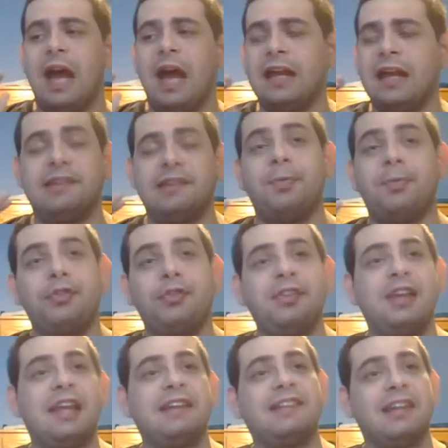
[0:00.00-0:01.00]
and it's supposed
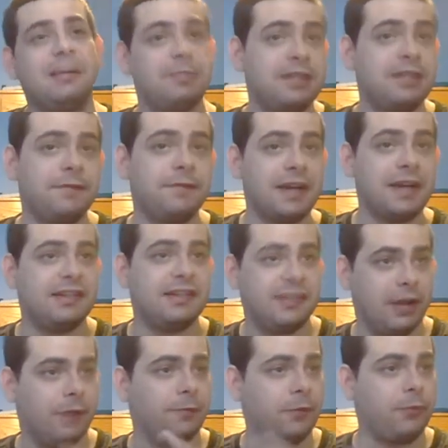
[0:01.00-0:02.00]
to like set up the
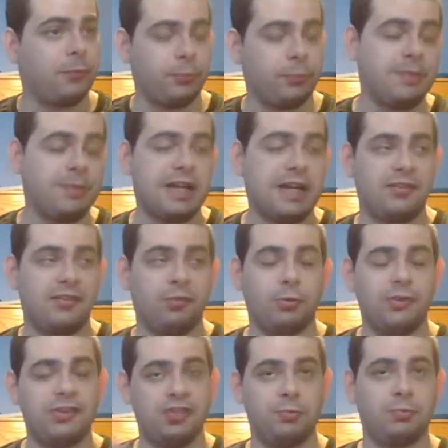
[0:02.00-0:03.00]
events of the three main
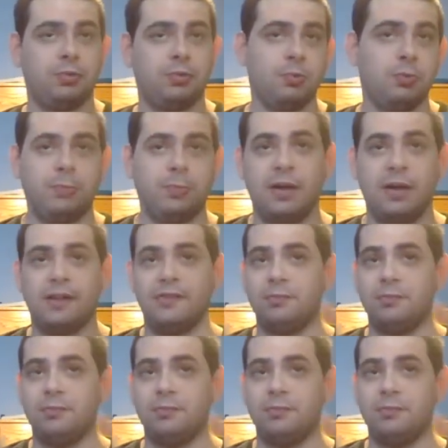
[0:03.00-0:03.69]
stories: Super Koopa,